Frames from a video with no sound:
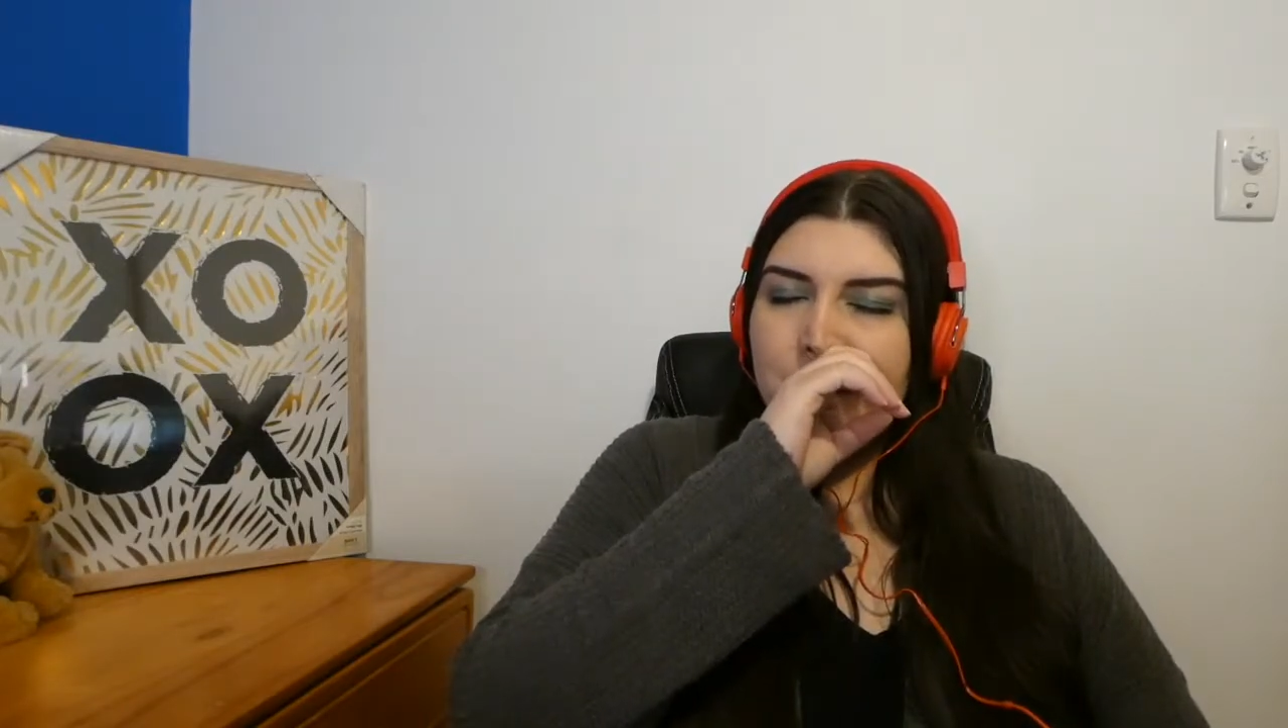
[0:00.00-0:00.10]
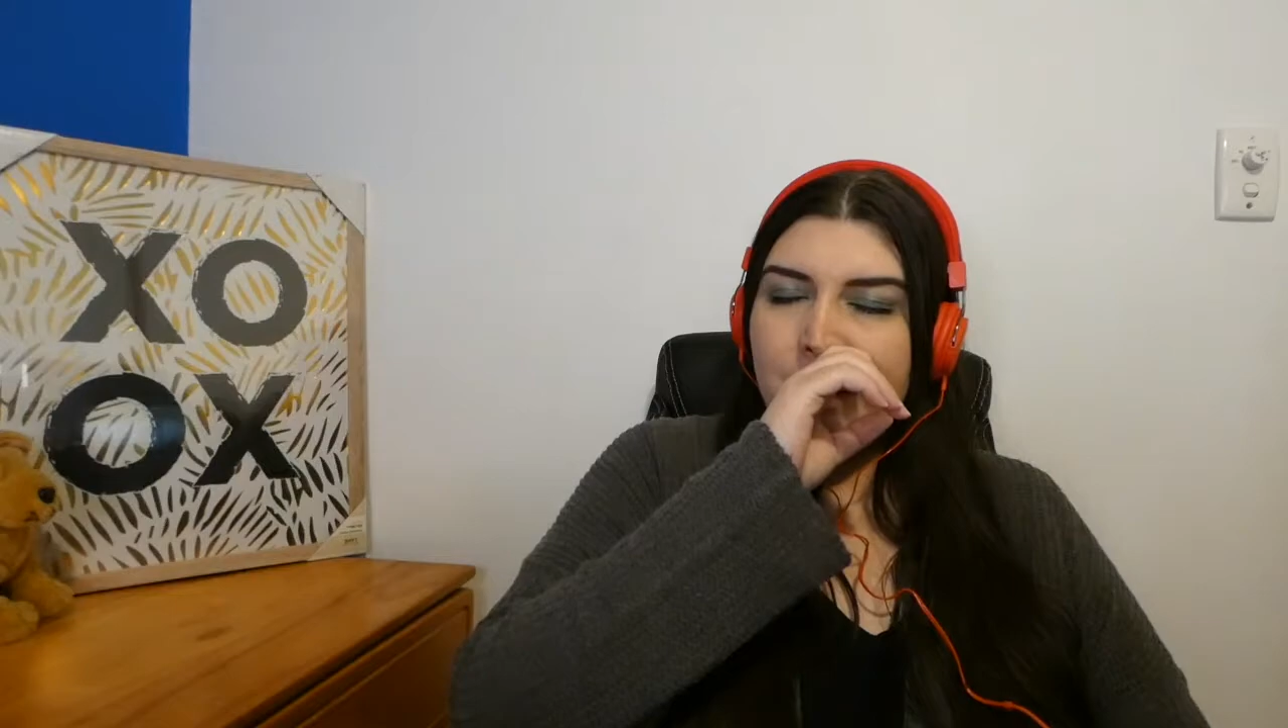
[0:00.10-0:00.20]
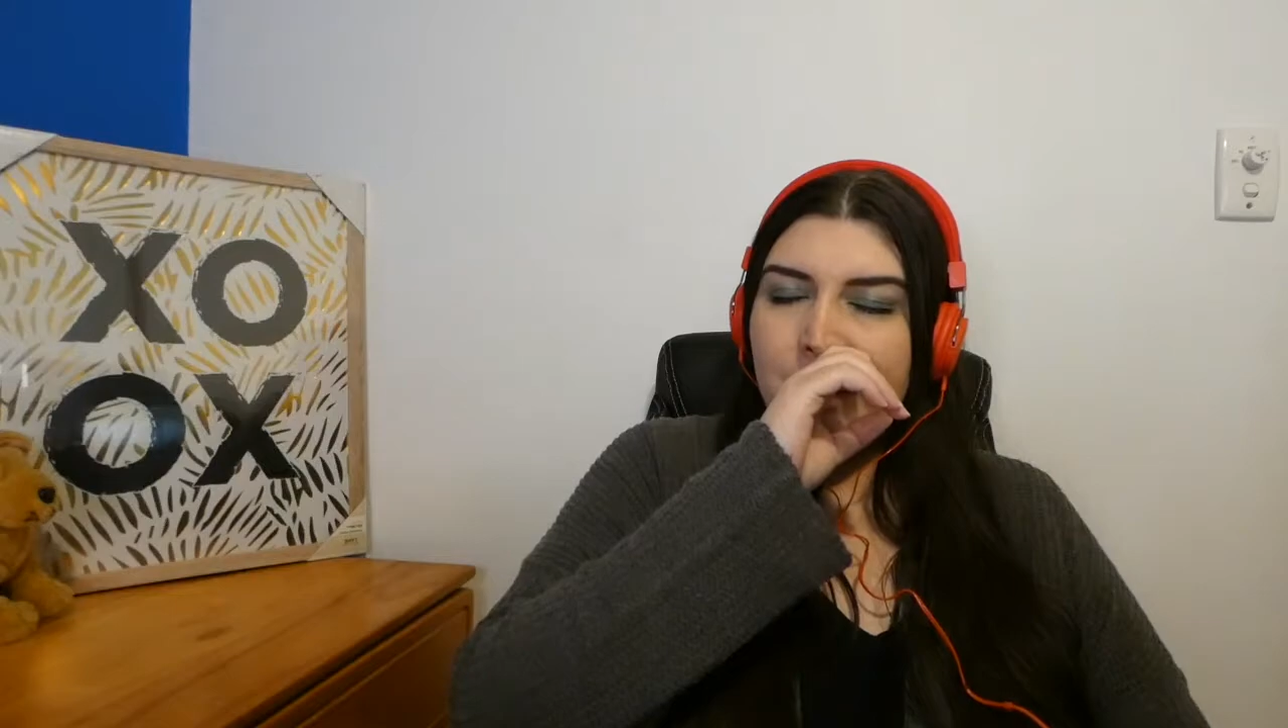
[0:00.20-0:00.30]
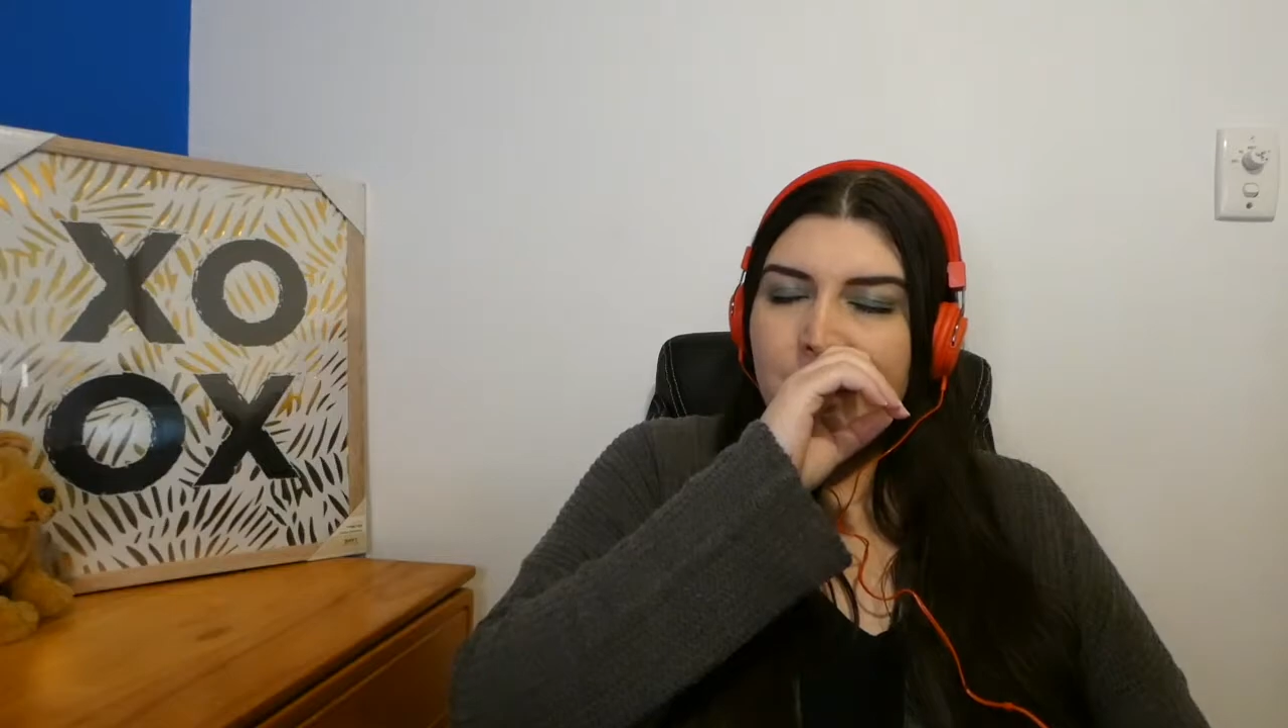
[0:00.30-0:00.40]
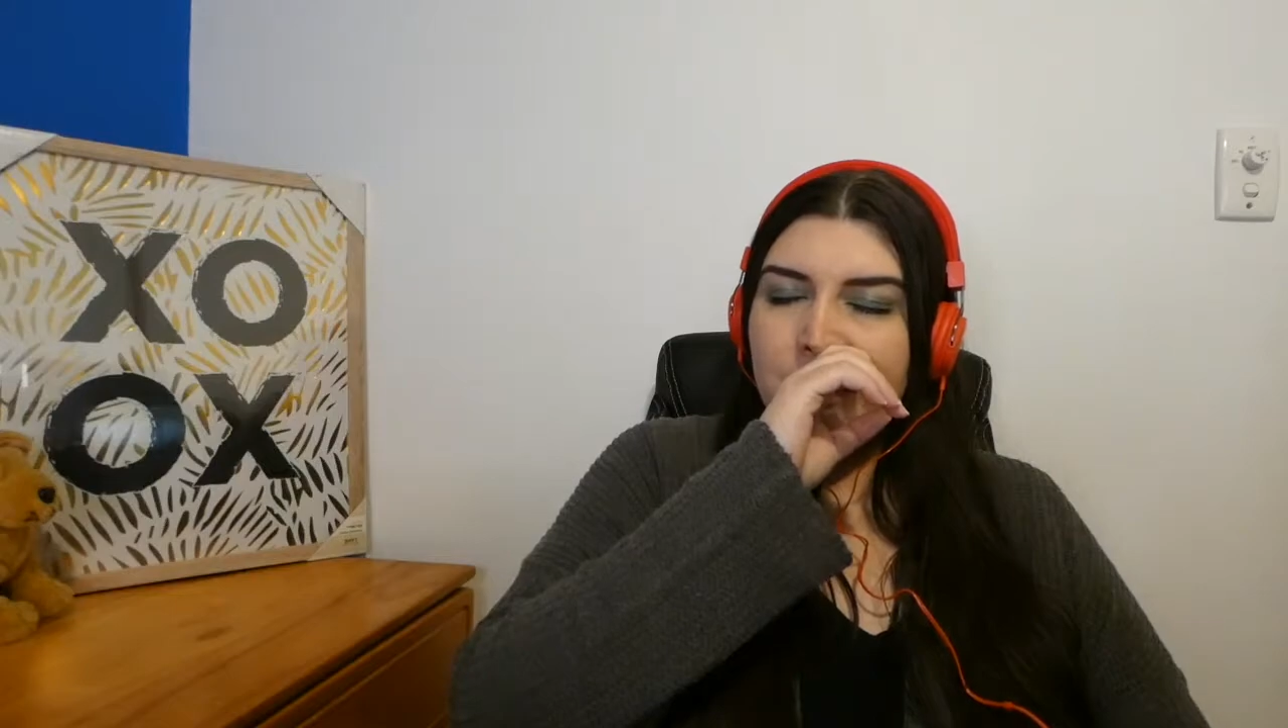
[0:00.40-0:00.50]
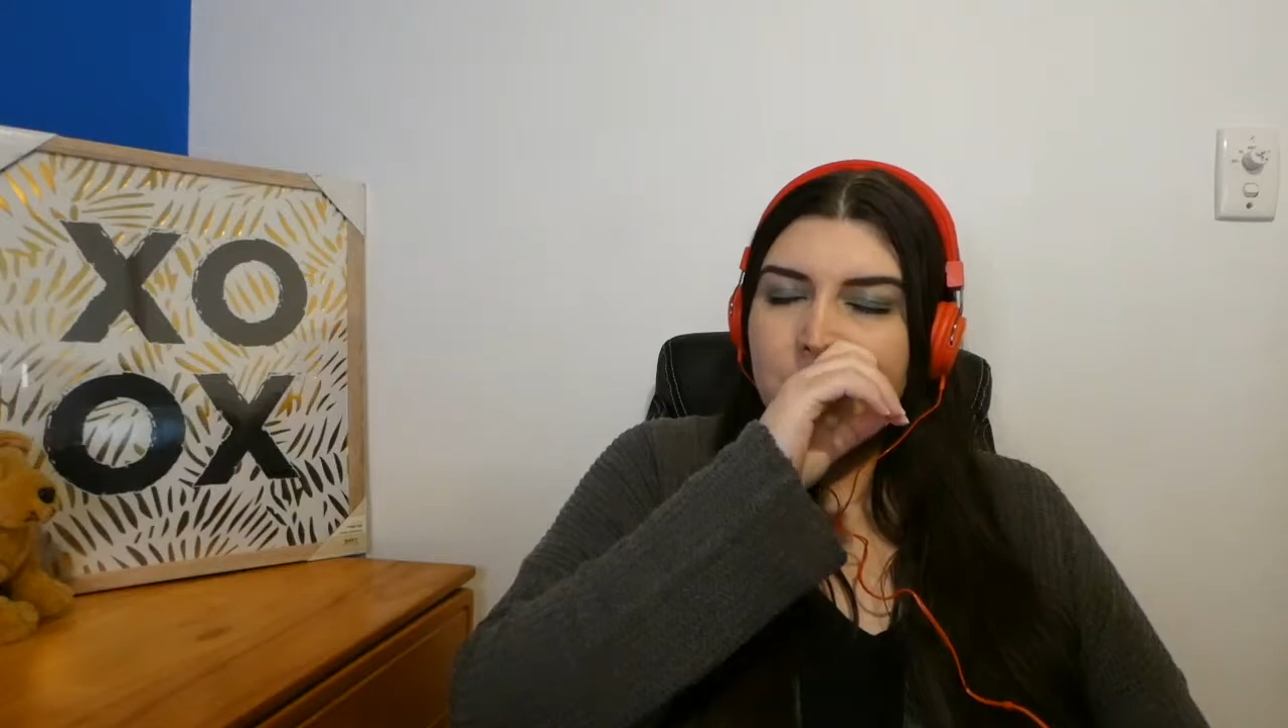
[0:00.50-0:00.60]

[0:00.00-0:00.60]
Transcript: uh,